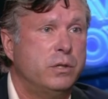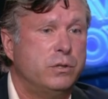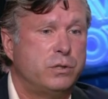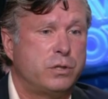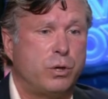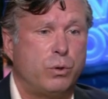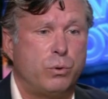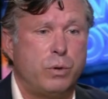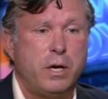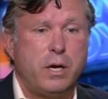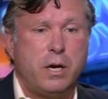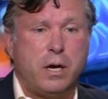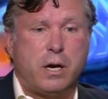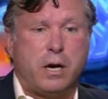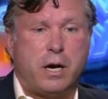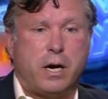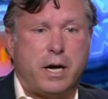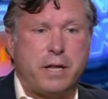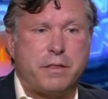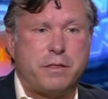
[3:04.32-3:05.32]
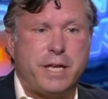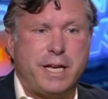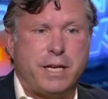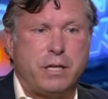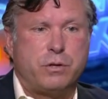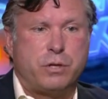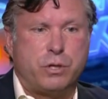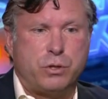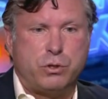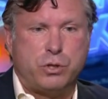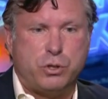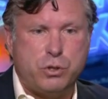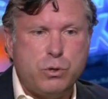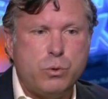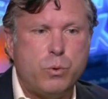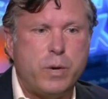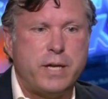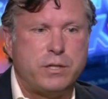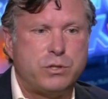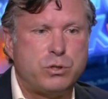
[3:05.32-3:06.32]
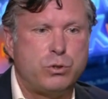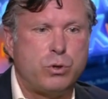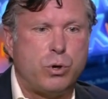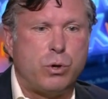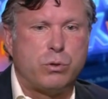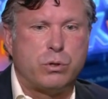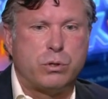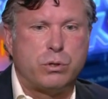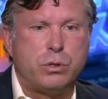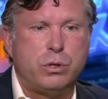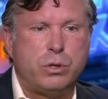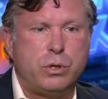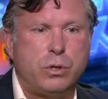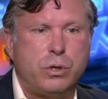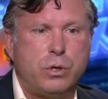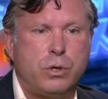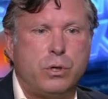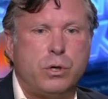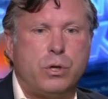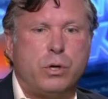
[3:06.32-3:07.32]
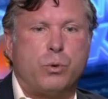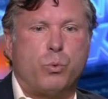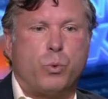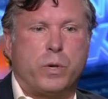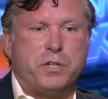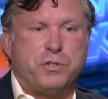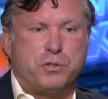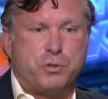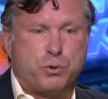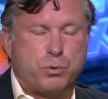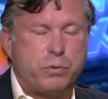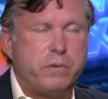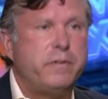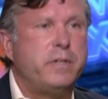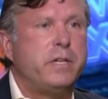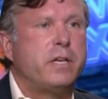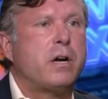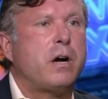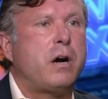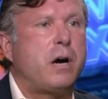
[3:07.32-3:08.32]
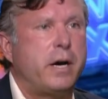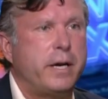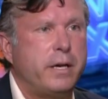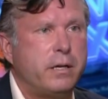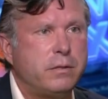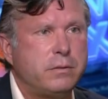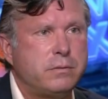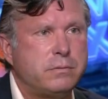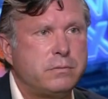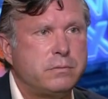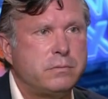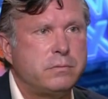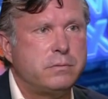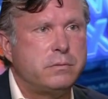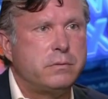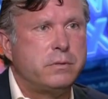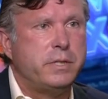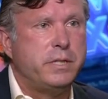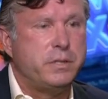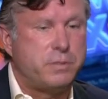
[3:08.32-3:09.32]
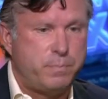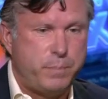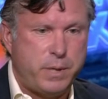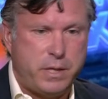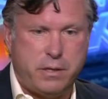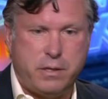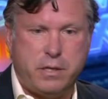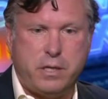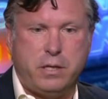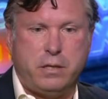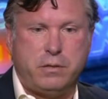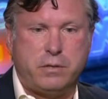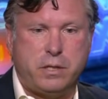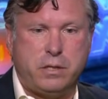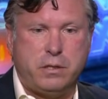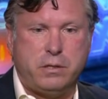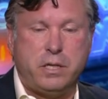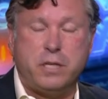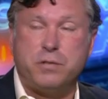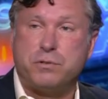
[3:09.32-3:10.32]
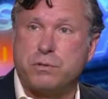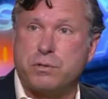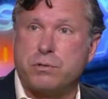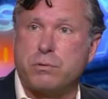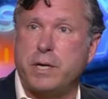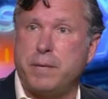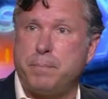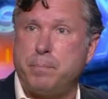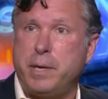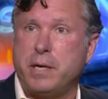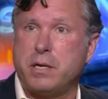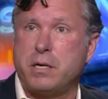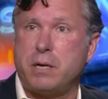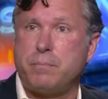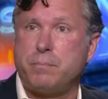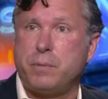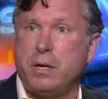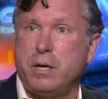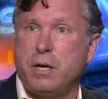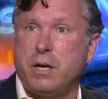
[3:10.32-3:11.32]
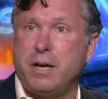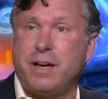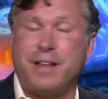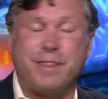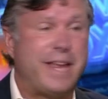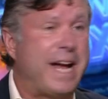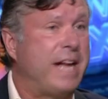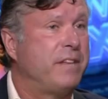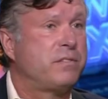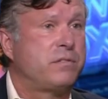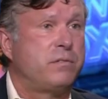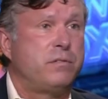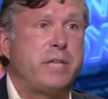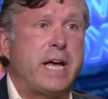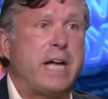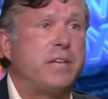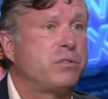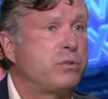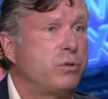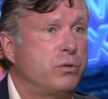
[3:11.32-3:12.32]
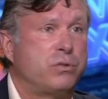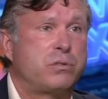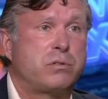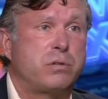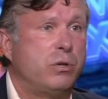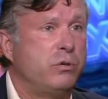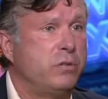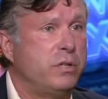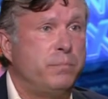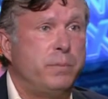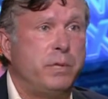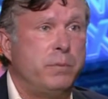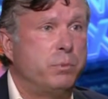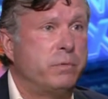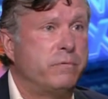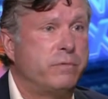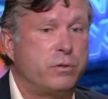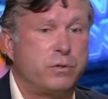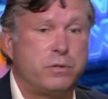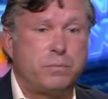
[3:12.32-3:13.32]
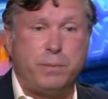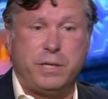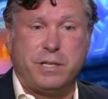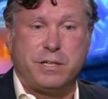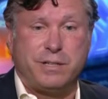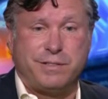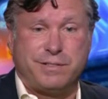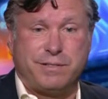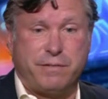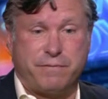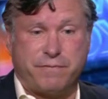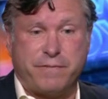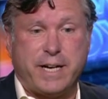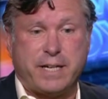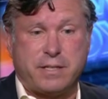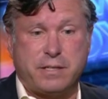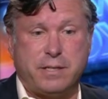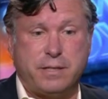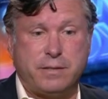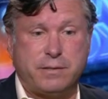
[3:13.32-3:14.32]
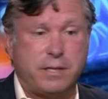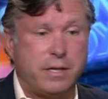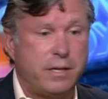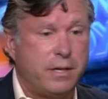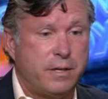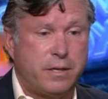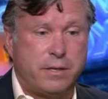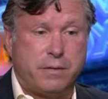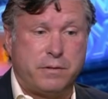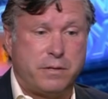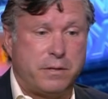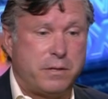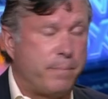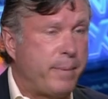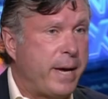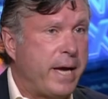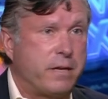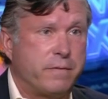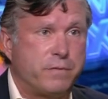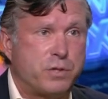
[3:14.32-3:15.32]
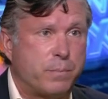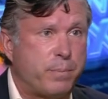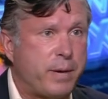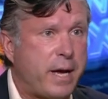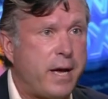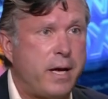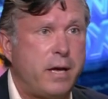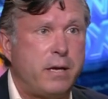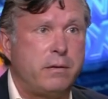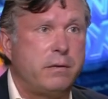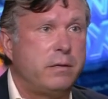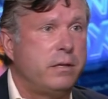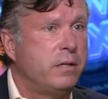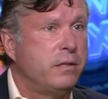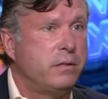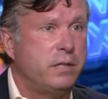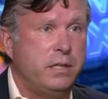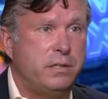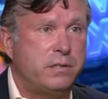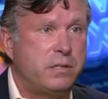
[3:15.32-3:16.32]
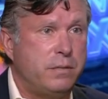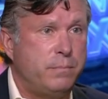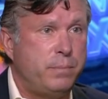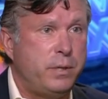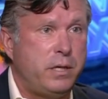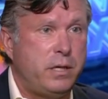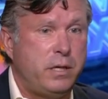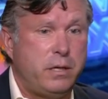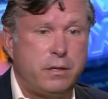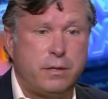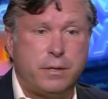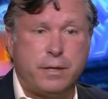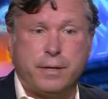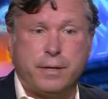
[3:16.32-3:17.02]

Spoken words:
So I think the U.S. dollar, what has driven it higher, it's been the interest rate pickup. That's going to slowly be reversed, because the fact is the Bank of Japan, the ECB,